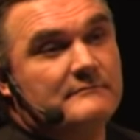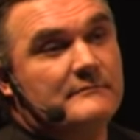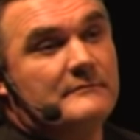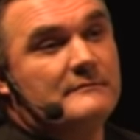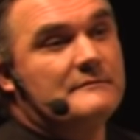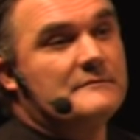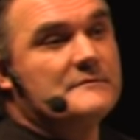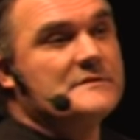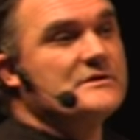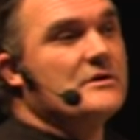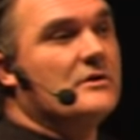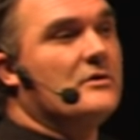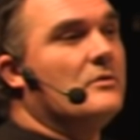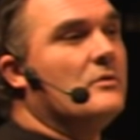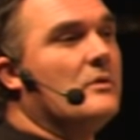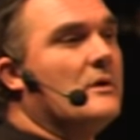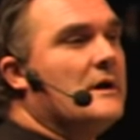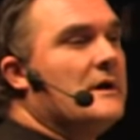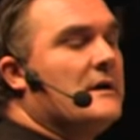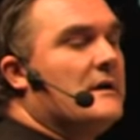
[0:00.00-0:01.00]

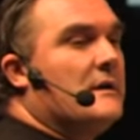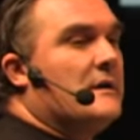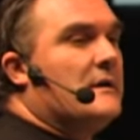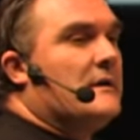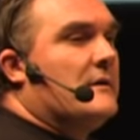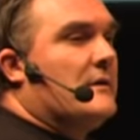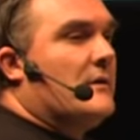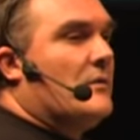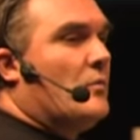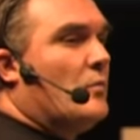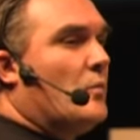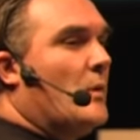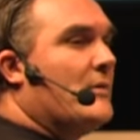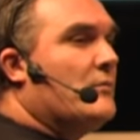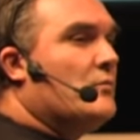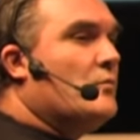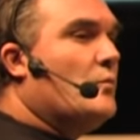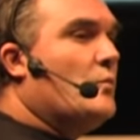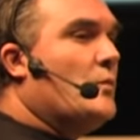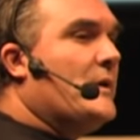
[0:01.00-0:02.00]
So
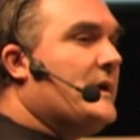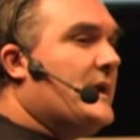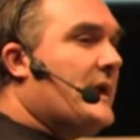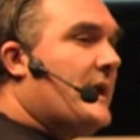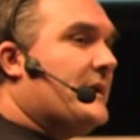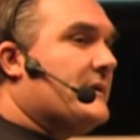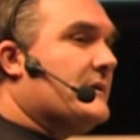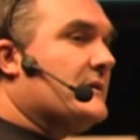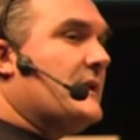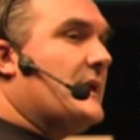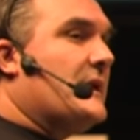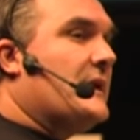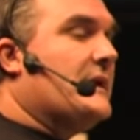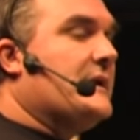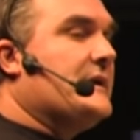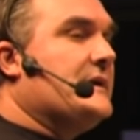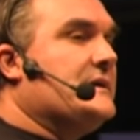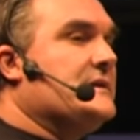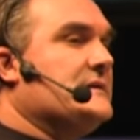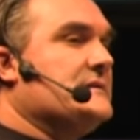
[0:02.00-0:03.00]
when we
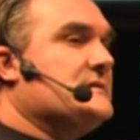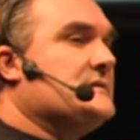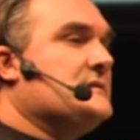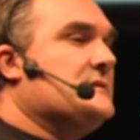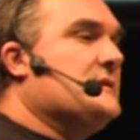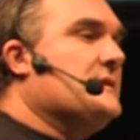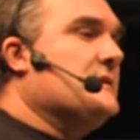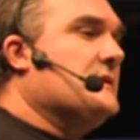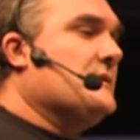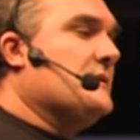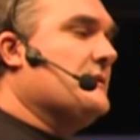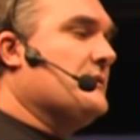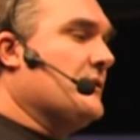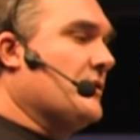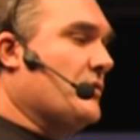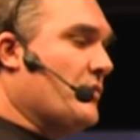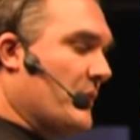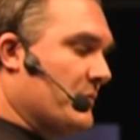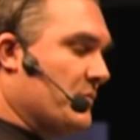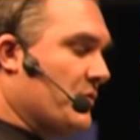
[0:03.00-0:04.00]
analyze the
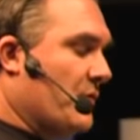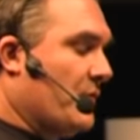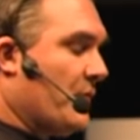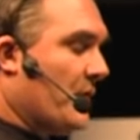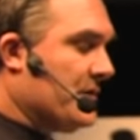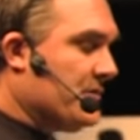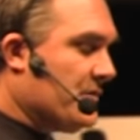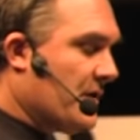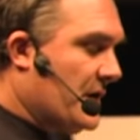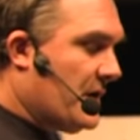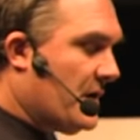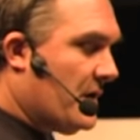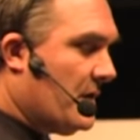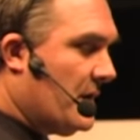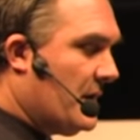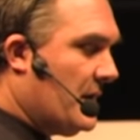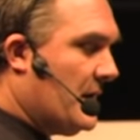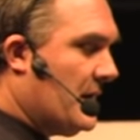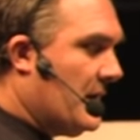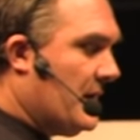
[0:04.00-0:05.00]
crypto-friendly
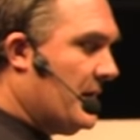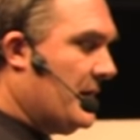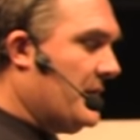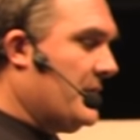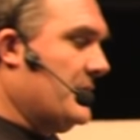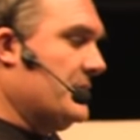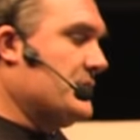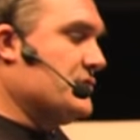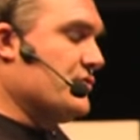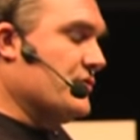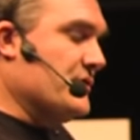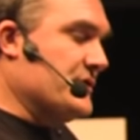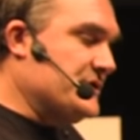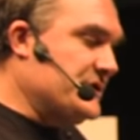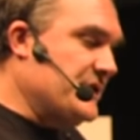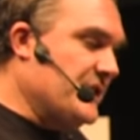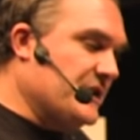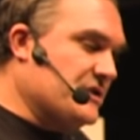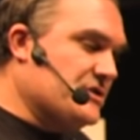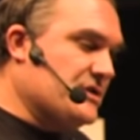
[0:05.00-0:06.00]

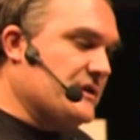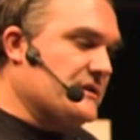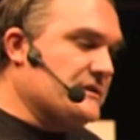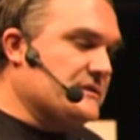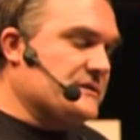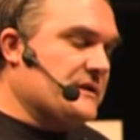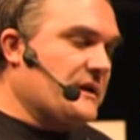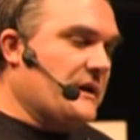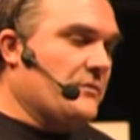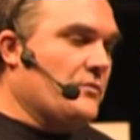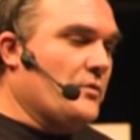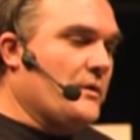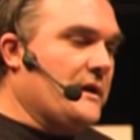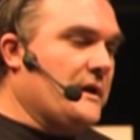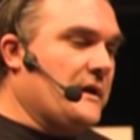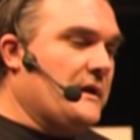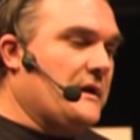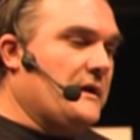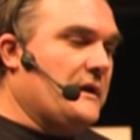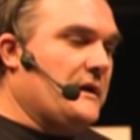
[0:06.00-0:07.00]
jurisdictions and
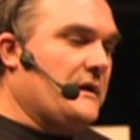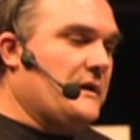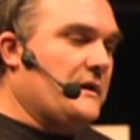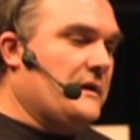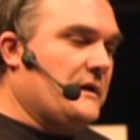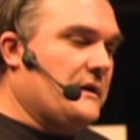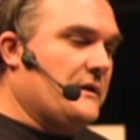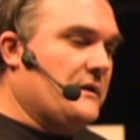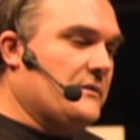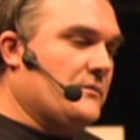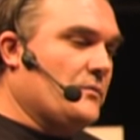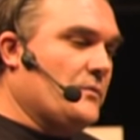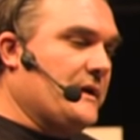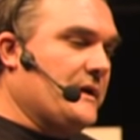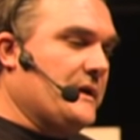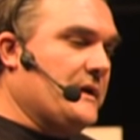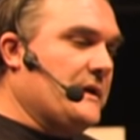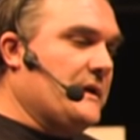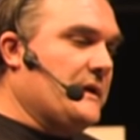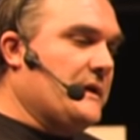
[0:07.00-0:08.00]

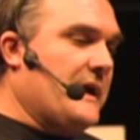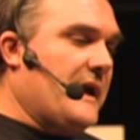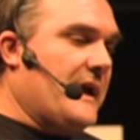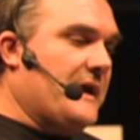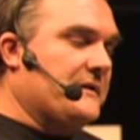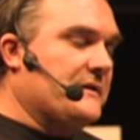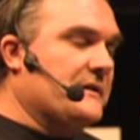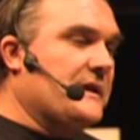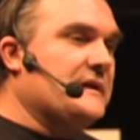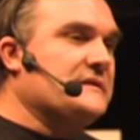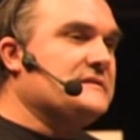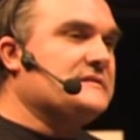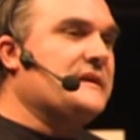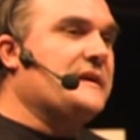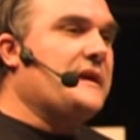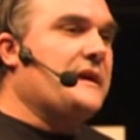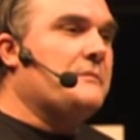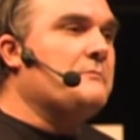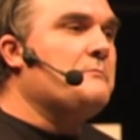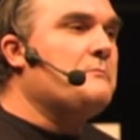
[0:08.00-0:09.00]
we analyze
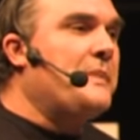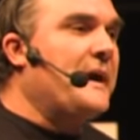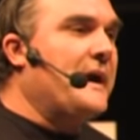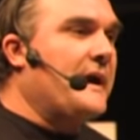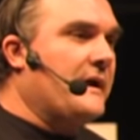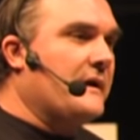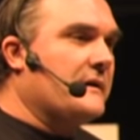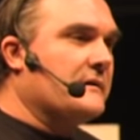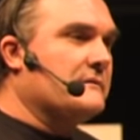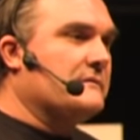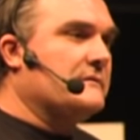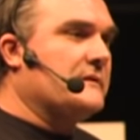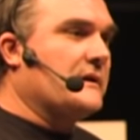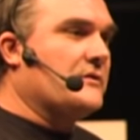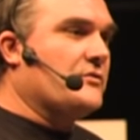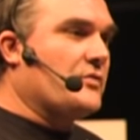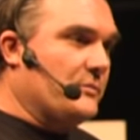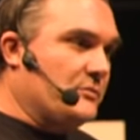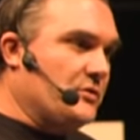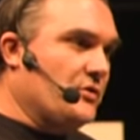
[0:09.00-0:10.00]
the impact that
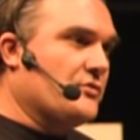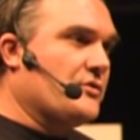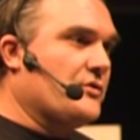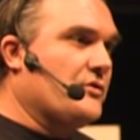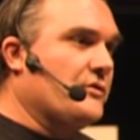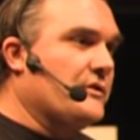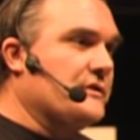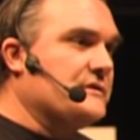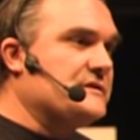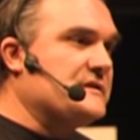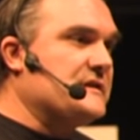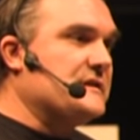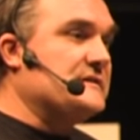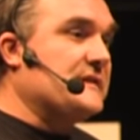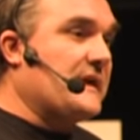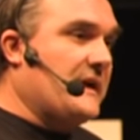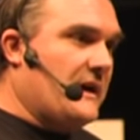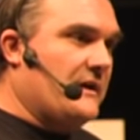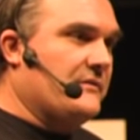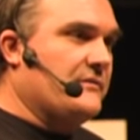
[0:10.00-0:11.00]
cryptocurrencies
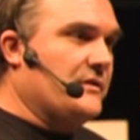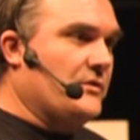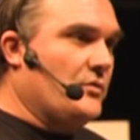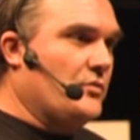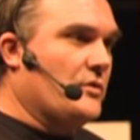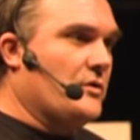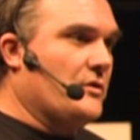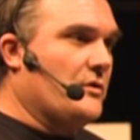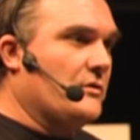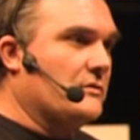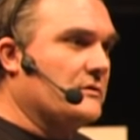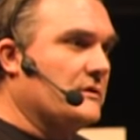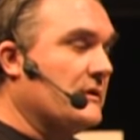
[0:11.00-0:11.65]
have in the world,